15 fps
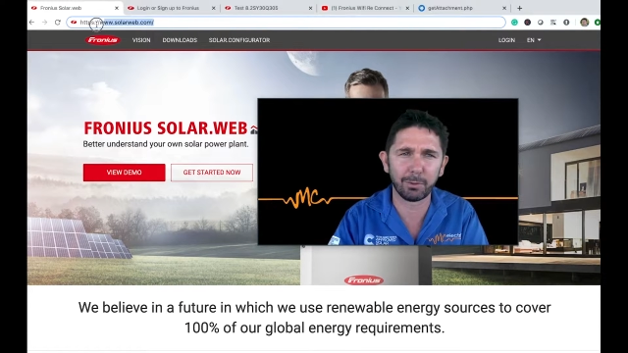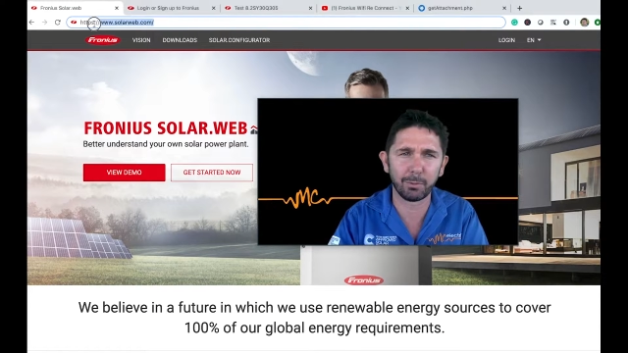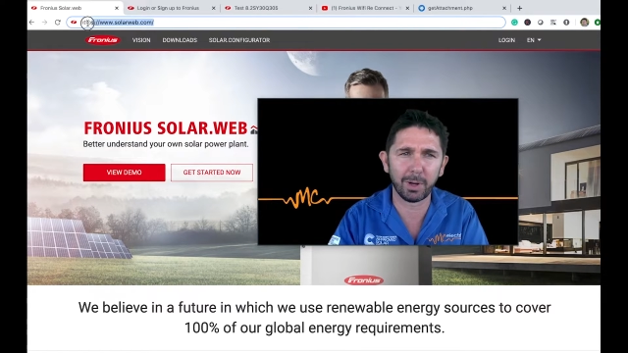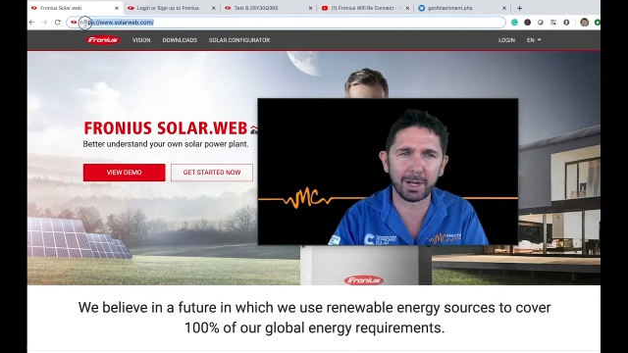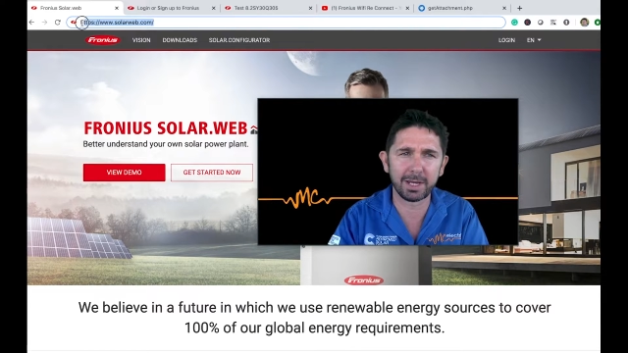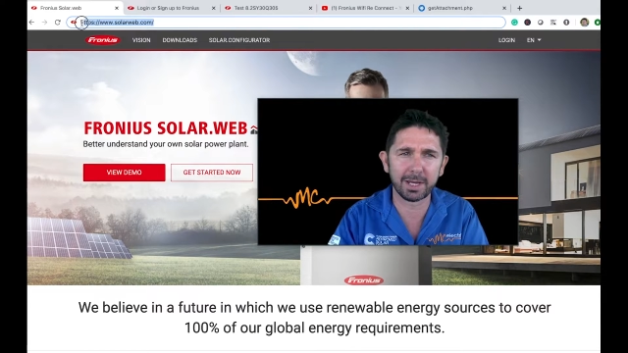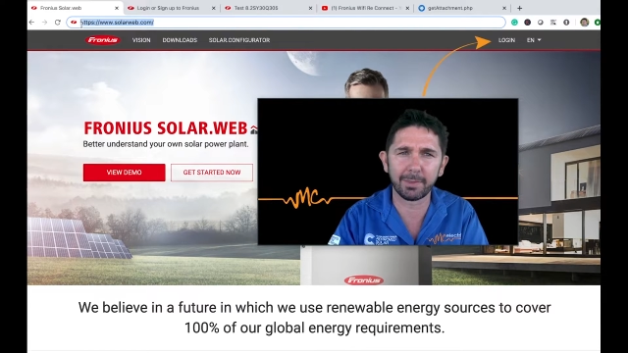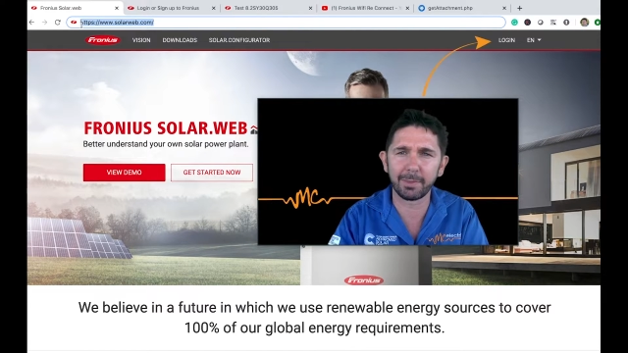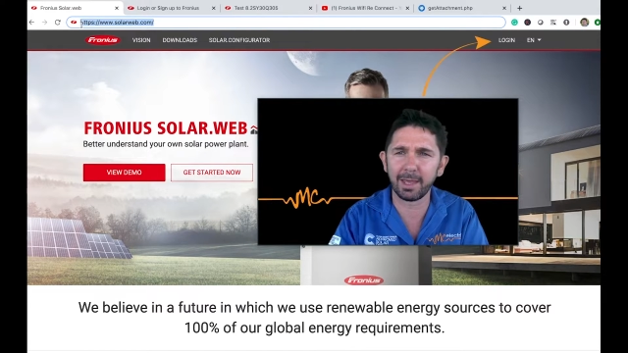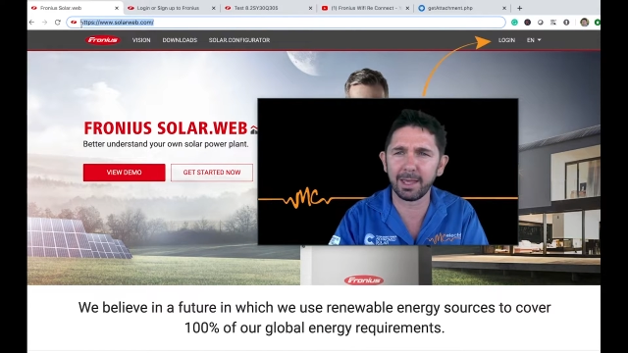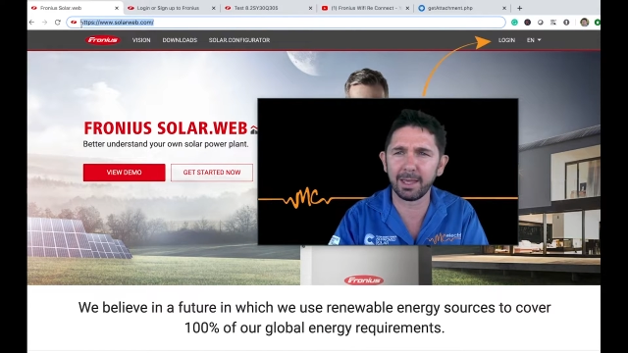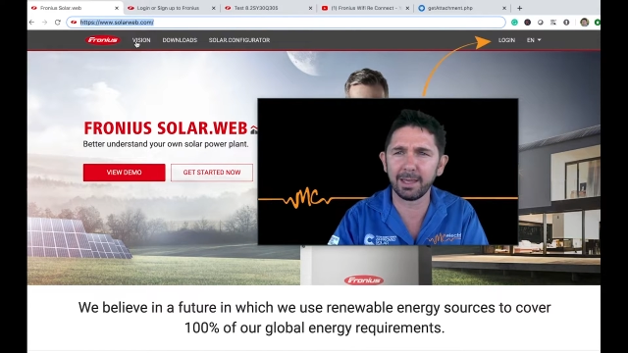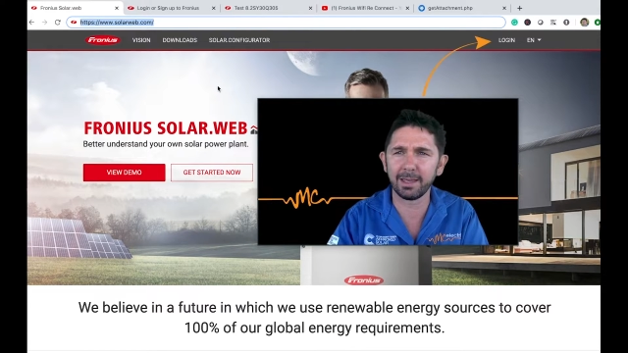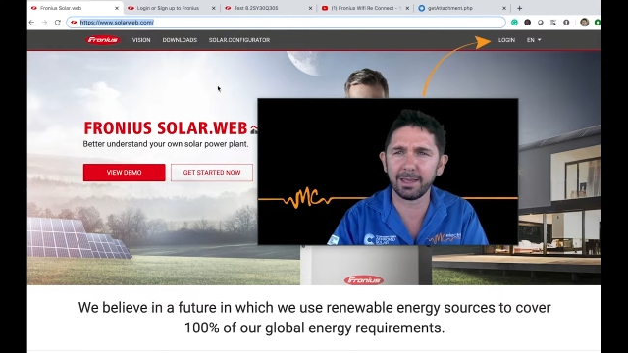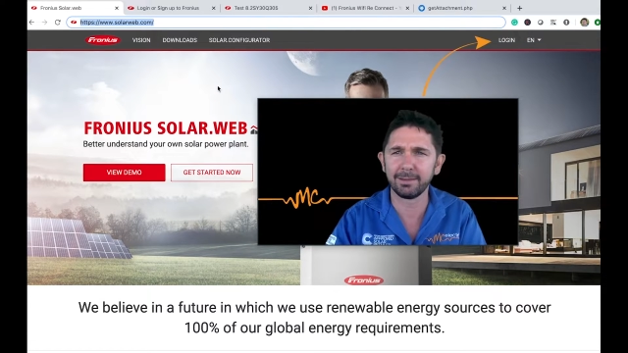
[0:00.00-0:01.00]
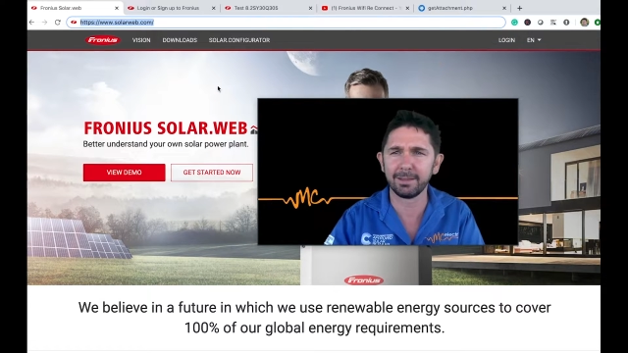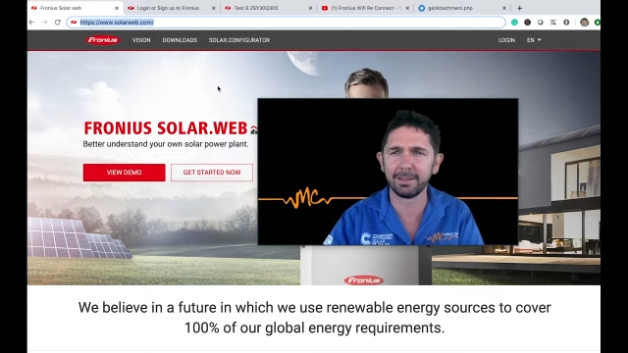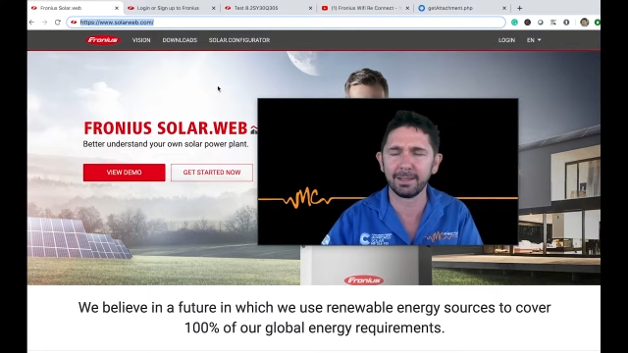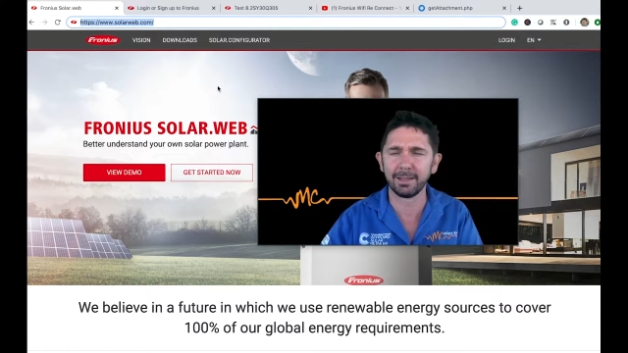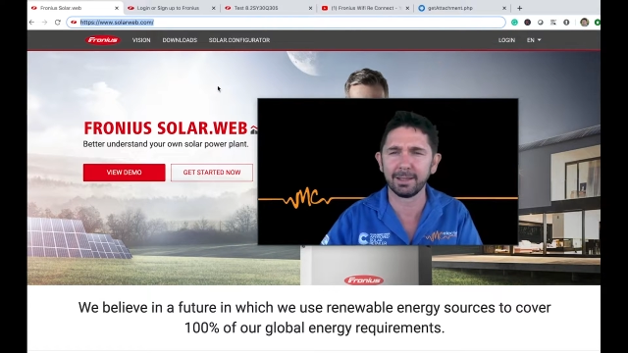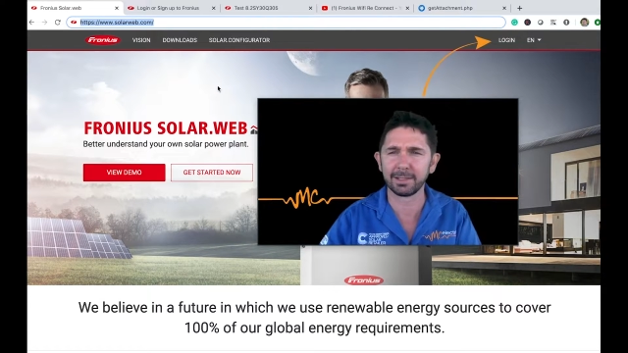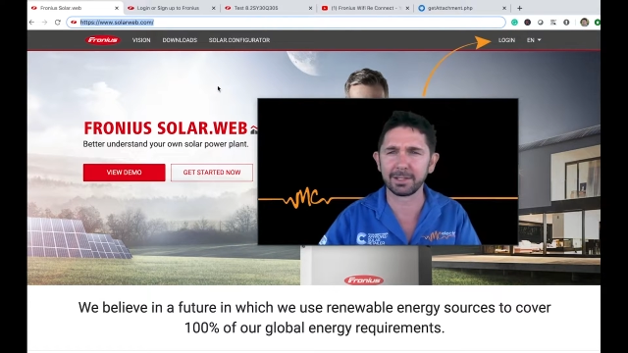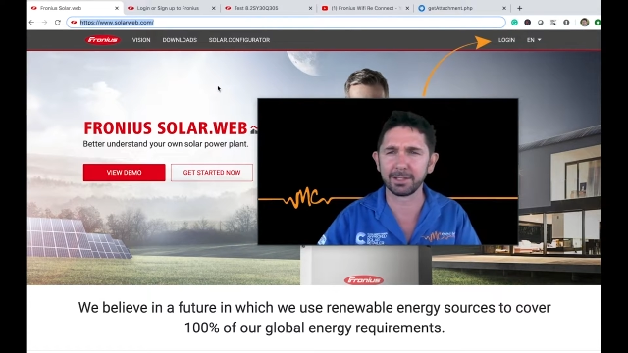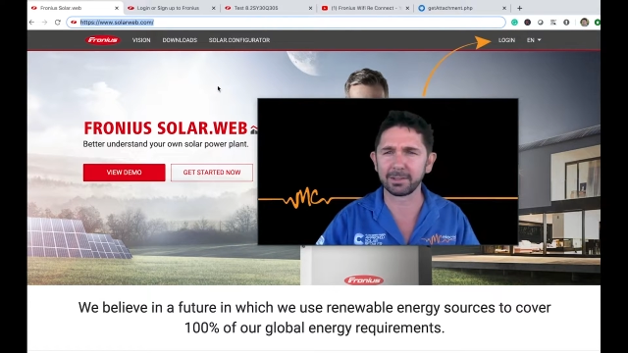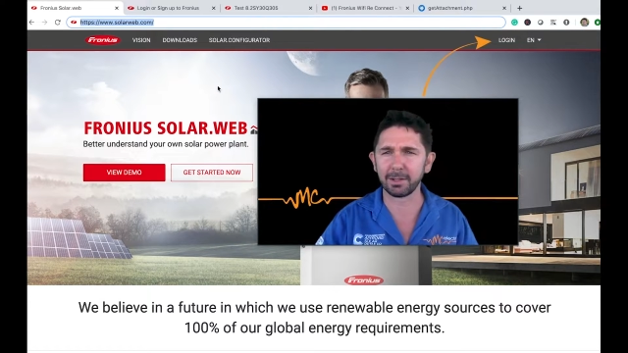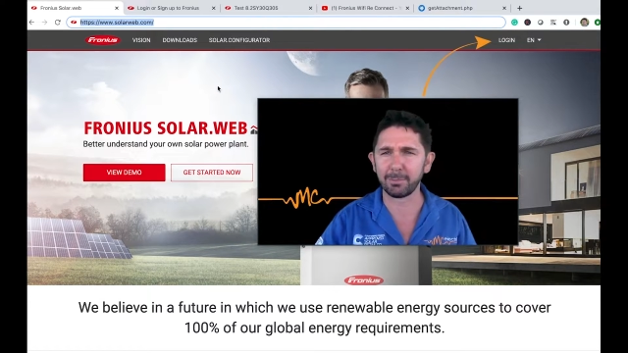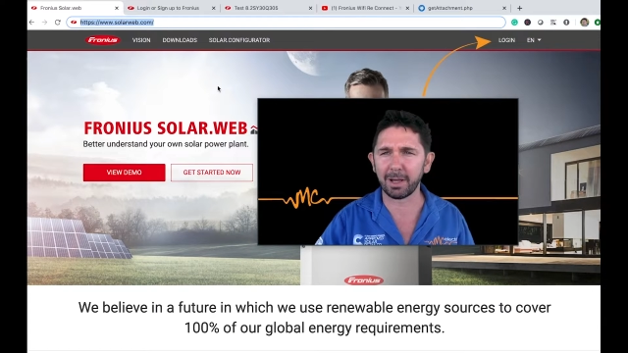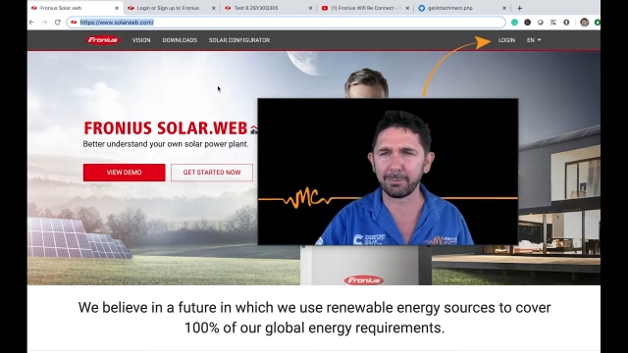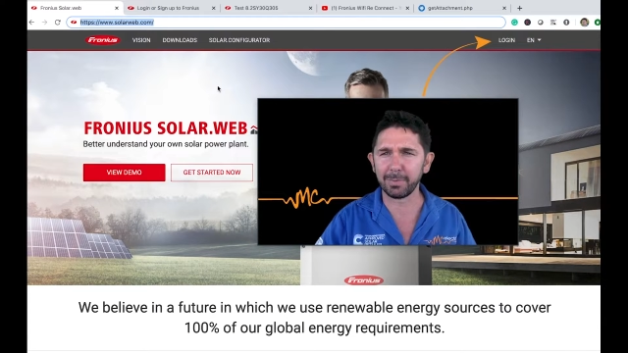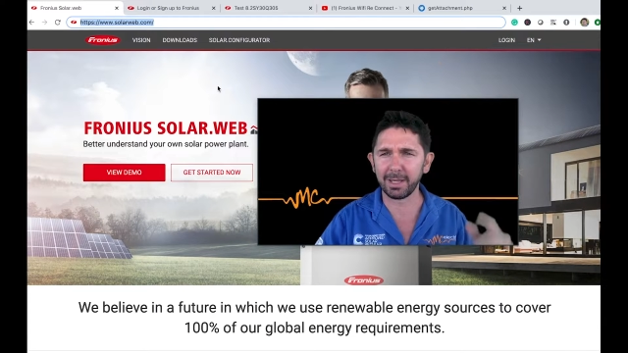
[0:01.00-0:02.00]
When you get there, just
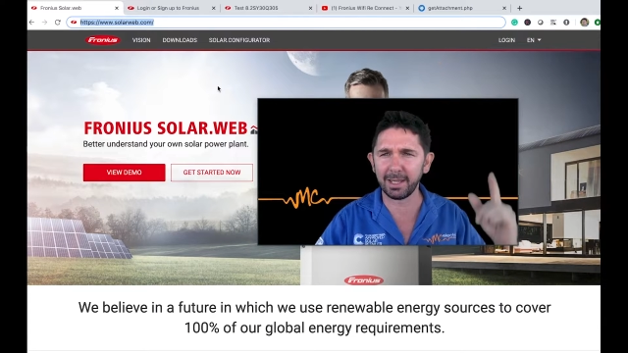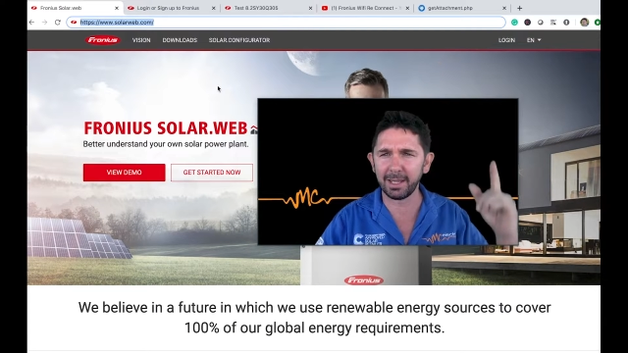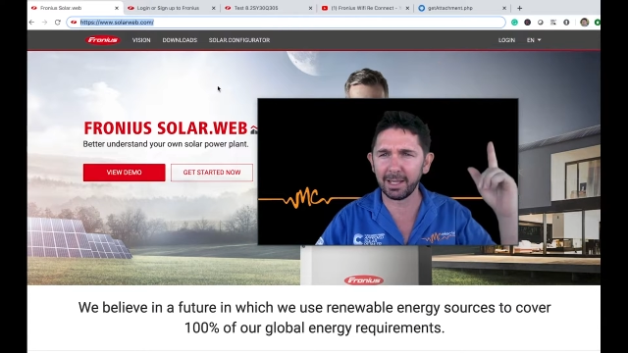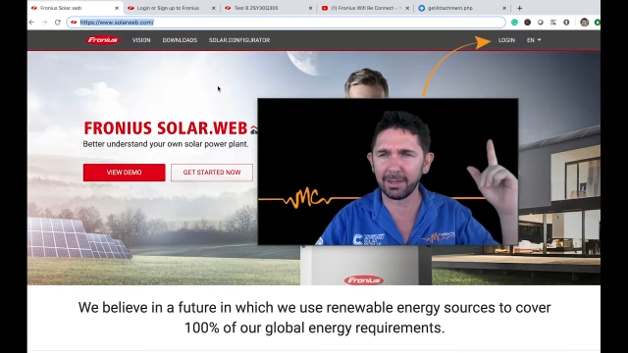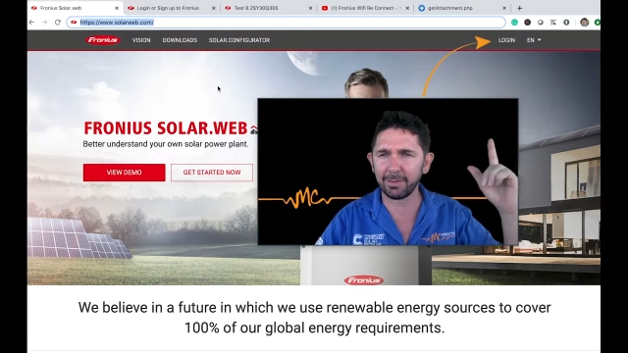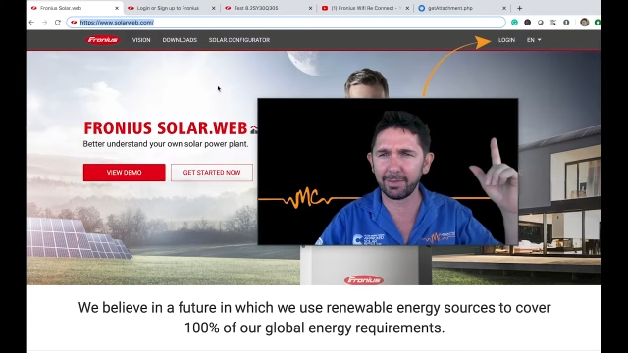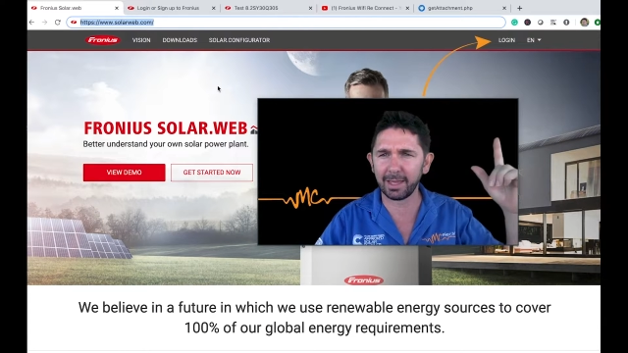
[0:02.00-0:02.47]
above me here,